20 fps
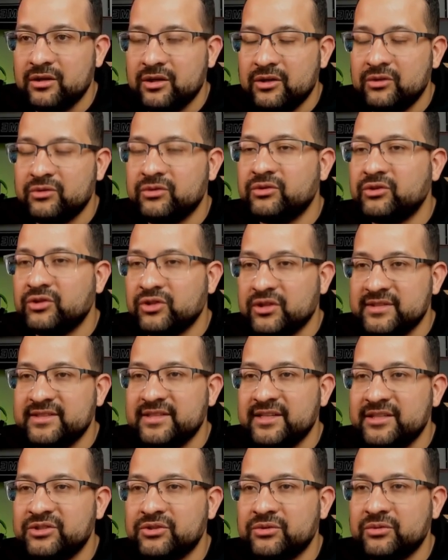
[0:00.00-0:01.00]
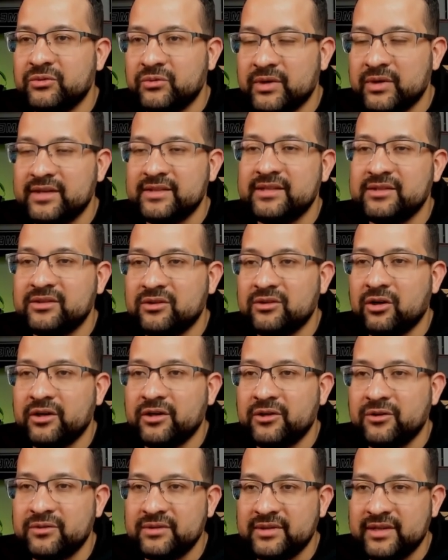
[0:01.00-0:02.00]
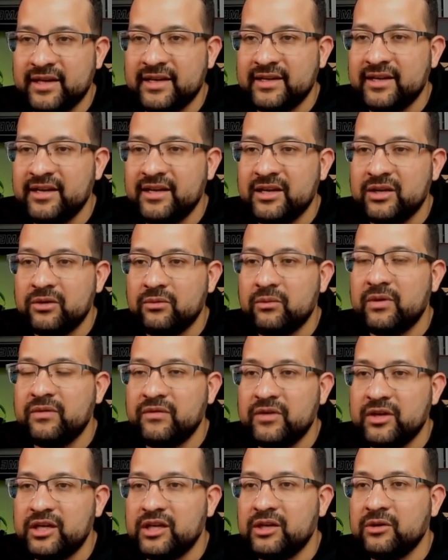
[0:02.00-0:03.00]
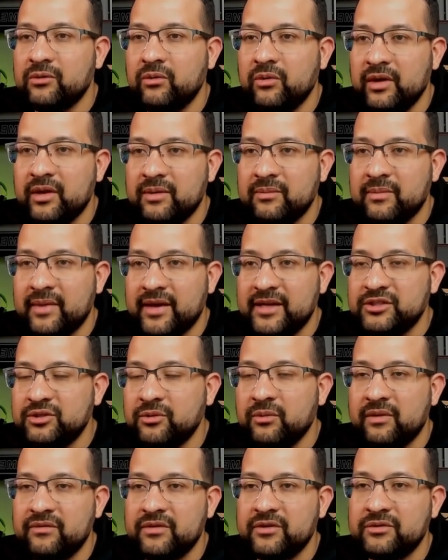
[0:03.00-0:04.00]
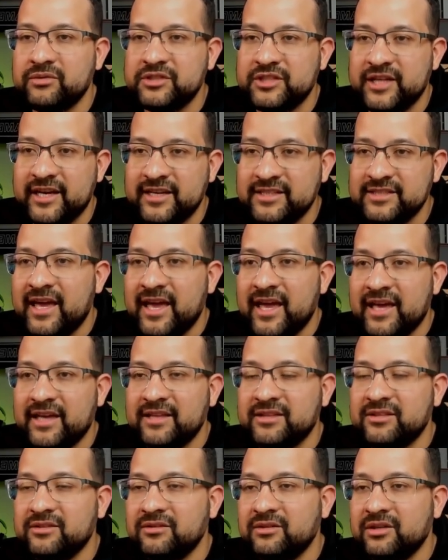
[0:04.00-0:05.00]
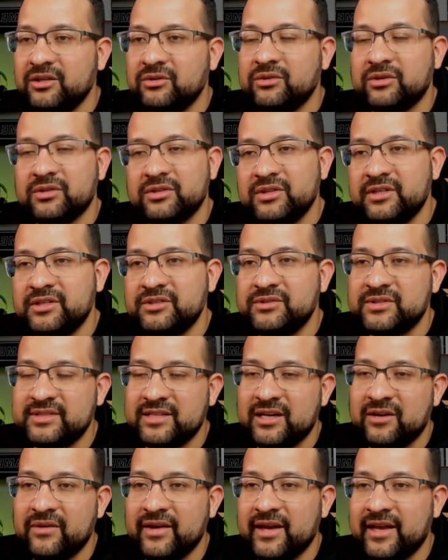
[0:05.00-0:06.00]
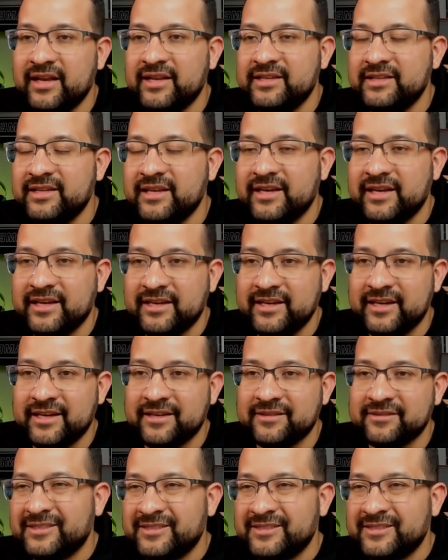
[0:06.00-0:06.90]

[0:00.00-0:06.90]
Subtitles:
you just need to run the Docker container with your image, with your chains, and you don't need to install anything again.